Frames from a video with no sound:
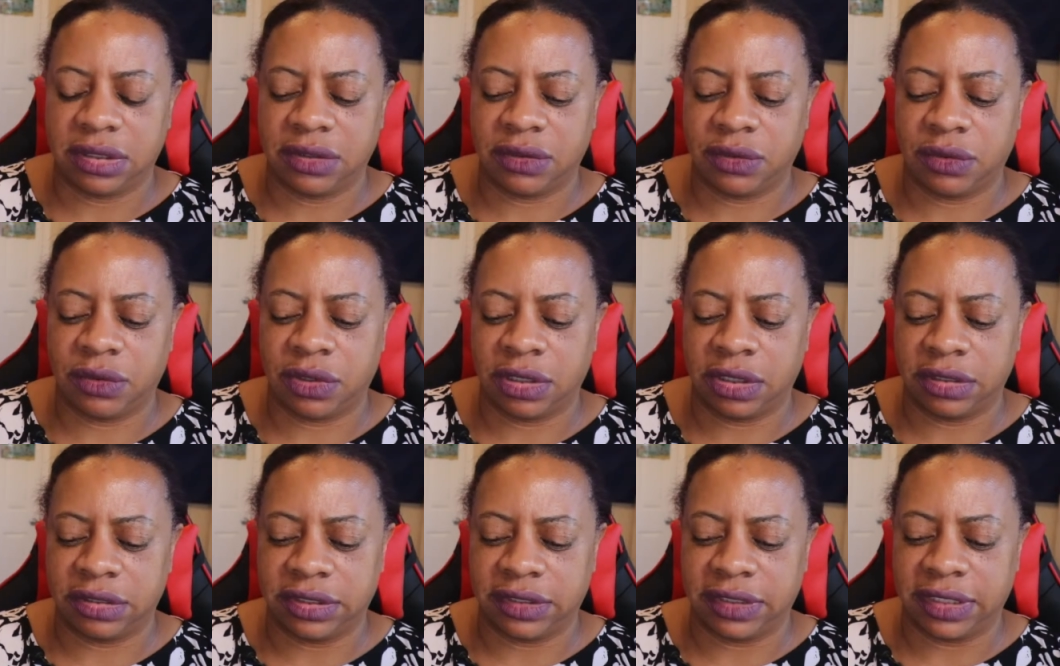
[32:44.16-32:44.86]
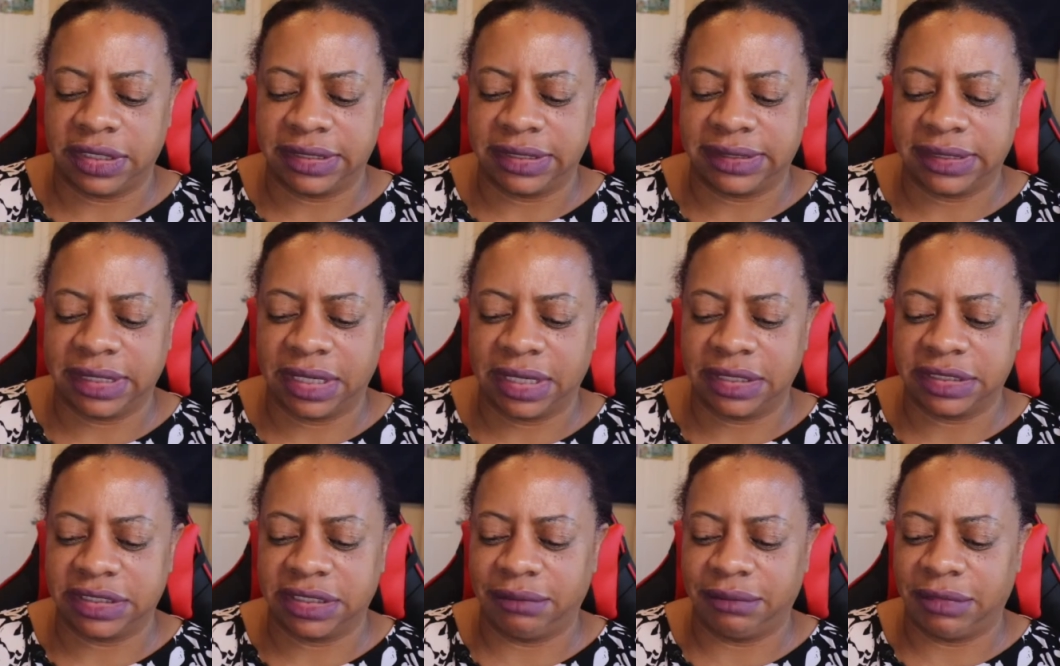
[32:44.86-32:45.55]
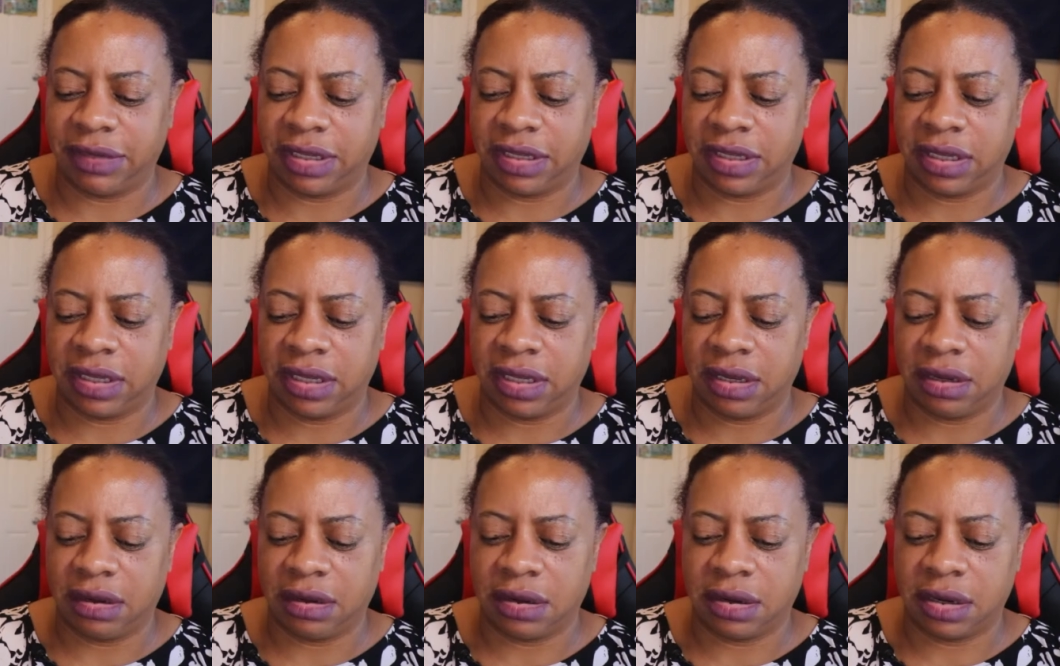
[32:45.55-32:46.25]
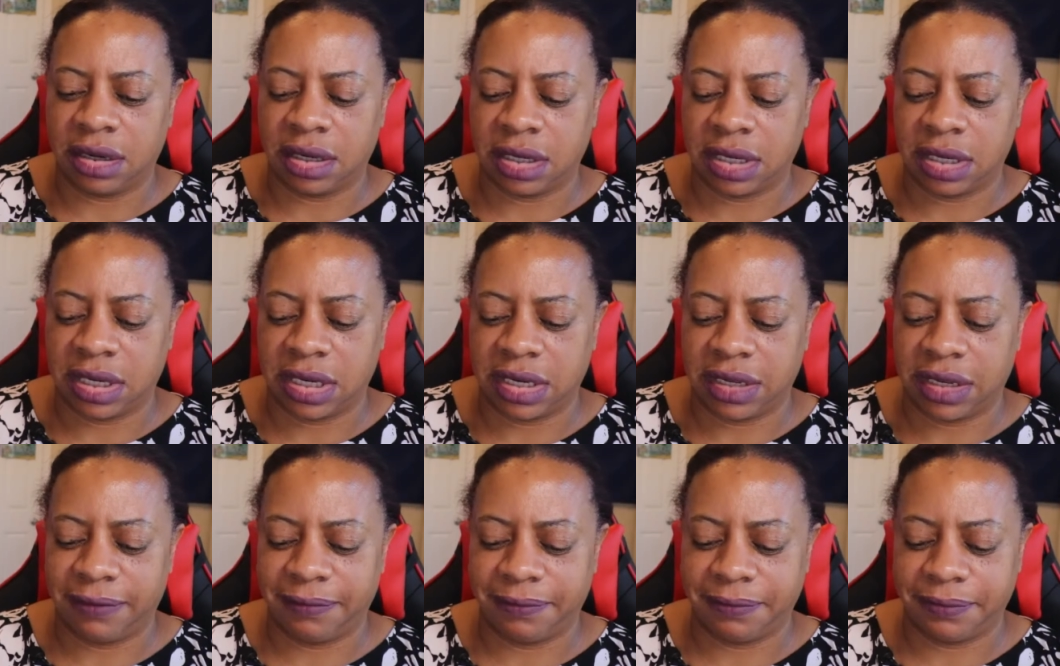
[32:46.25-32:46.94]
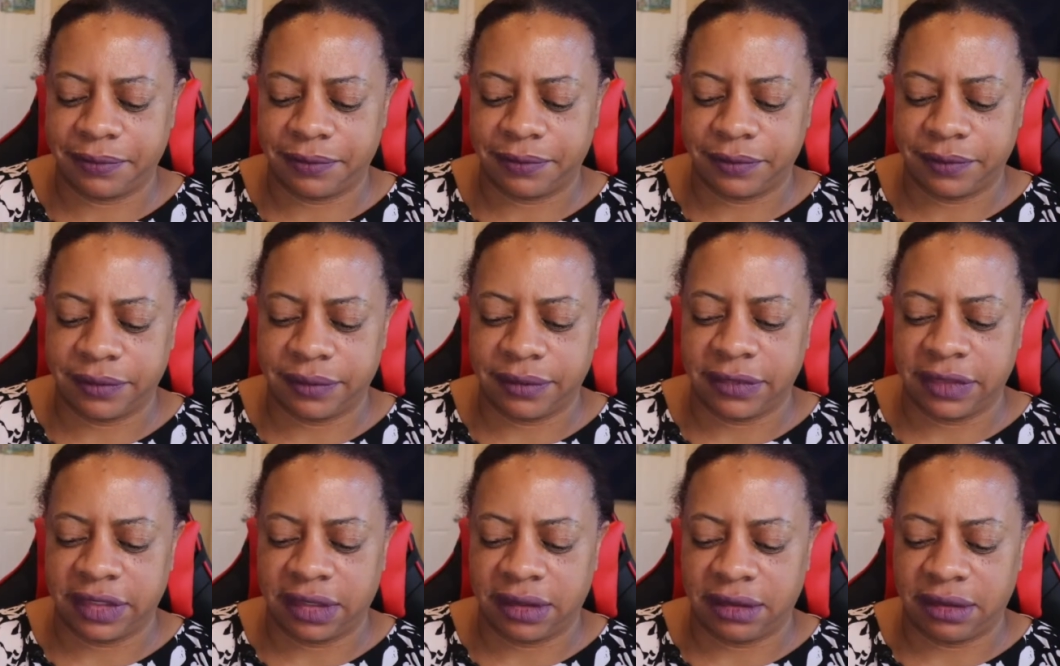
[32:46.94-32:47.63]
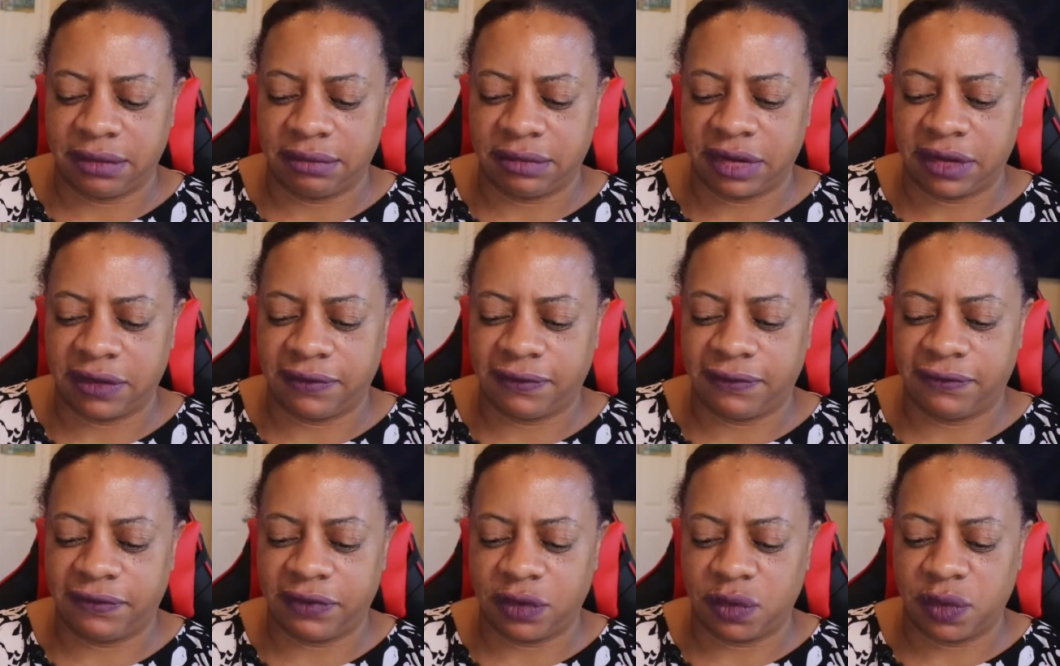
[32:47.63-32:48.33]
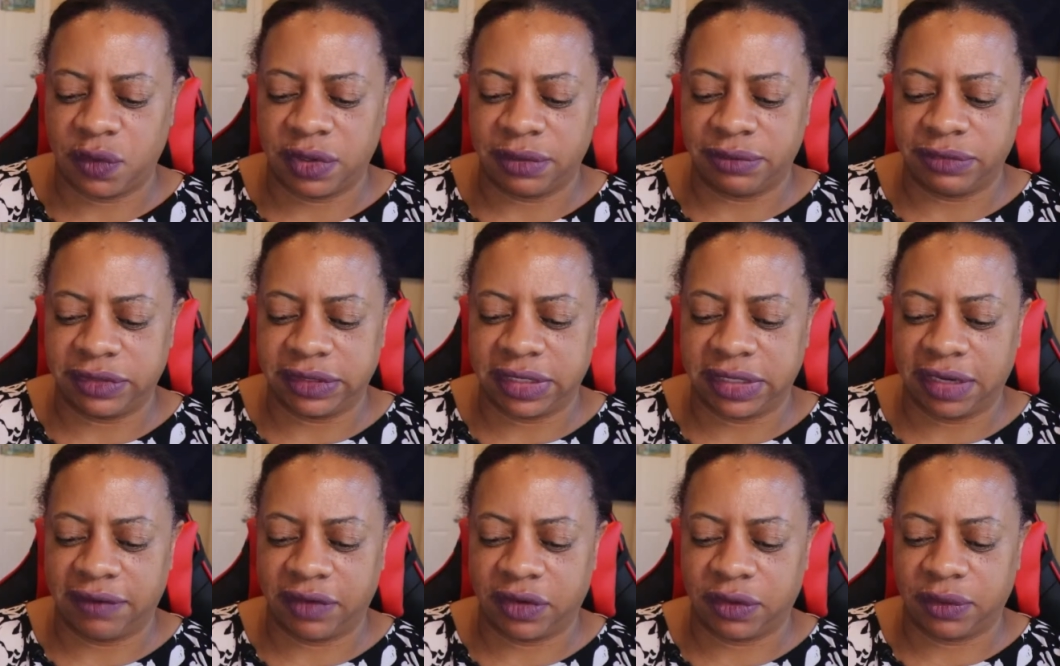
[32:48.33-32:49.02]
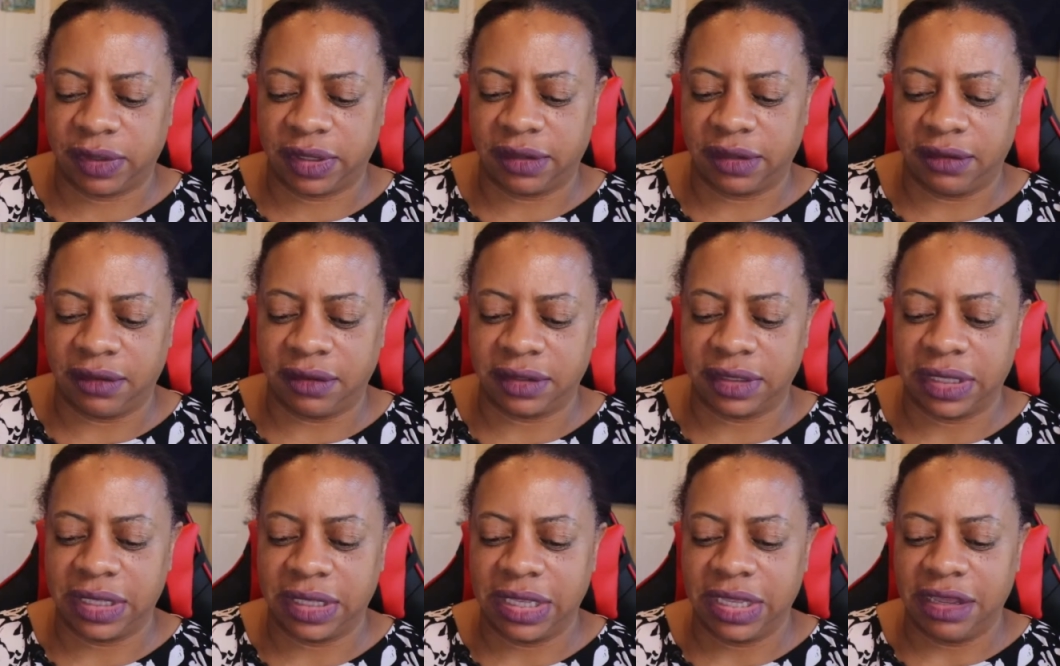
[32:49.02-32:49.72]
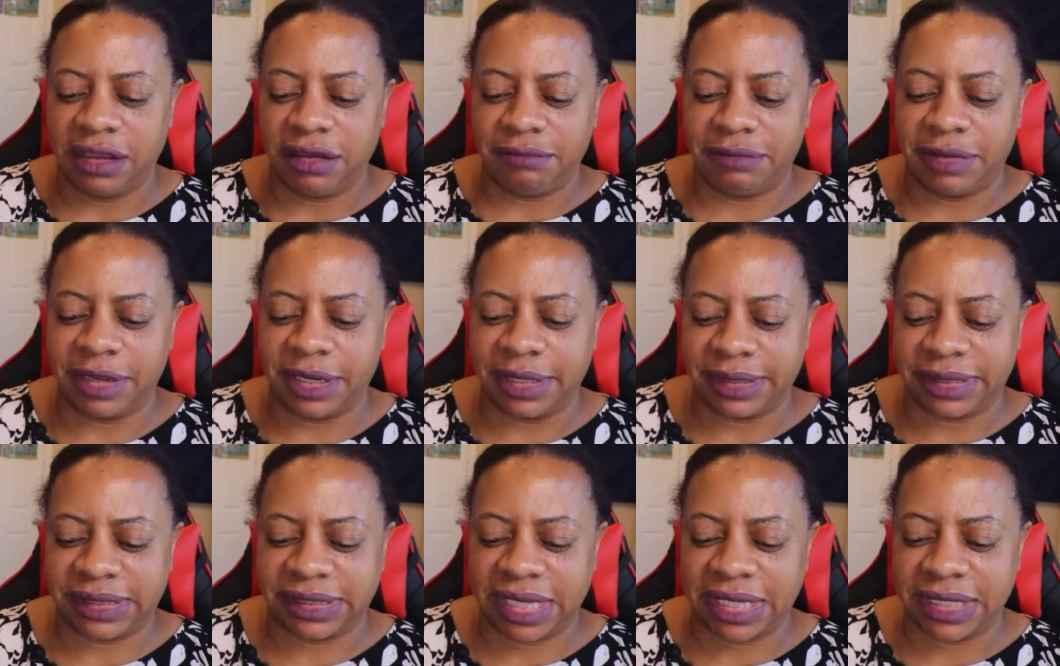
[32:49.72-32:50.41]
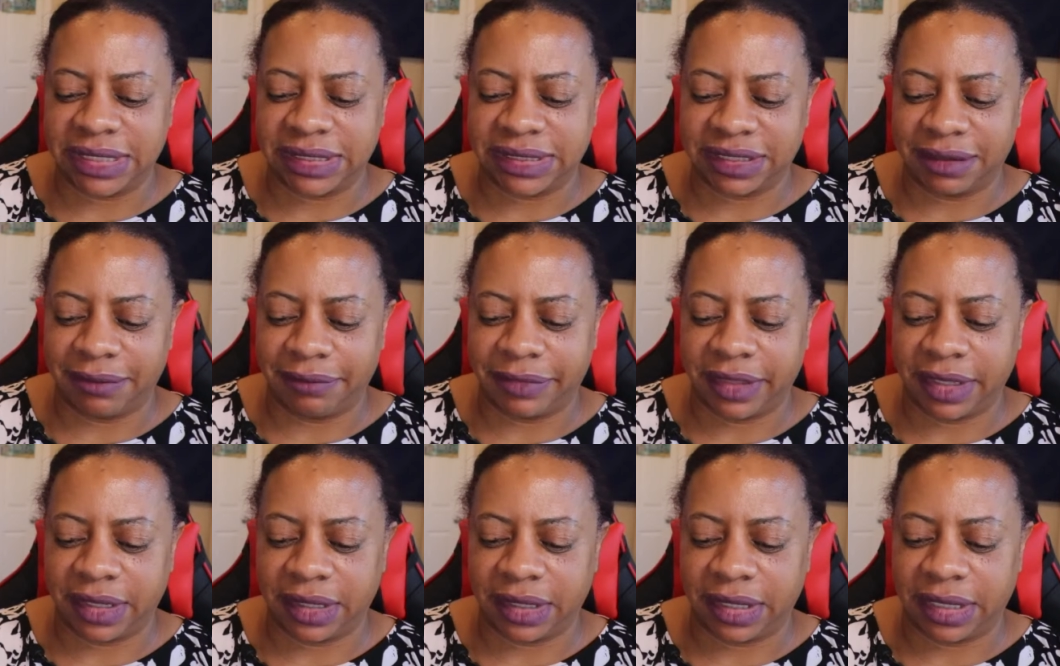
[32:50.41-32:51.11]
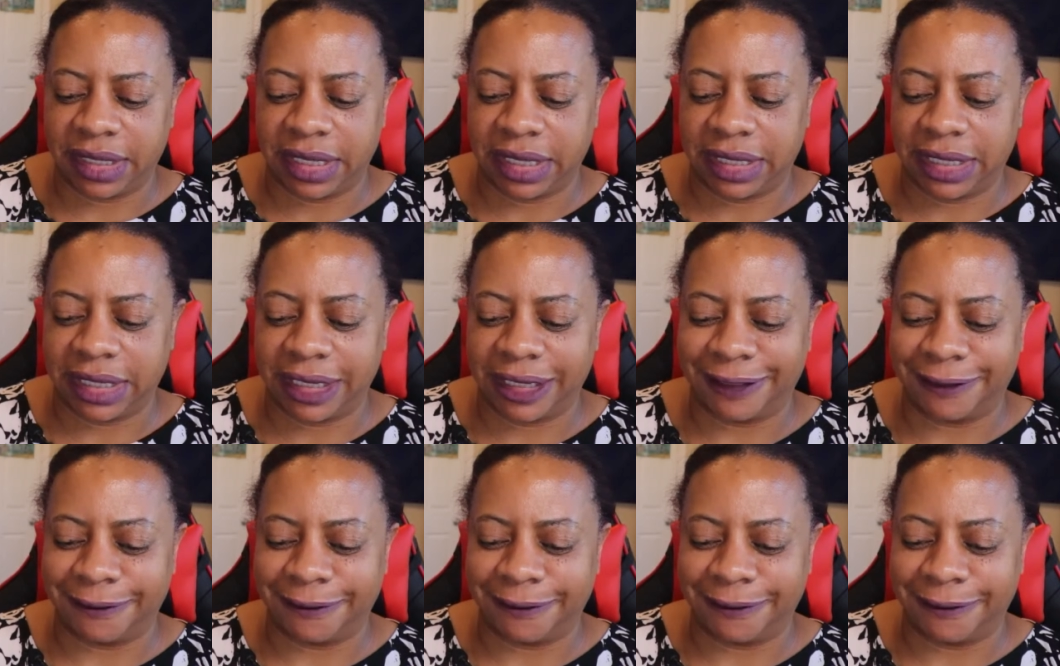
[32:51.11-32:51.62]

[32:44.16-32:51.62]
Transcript: or did they send it to me on my phone? I'm just gonna have a quick look. But it said something like,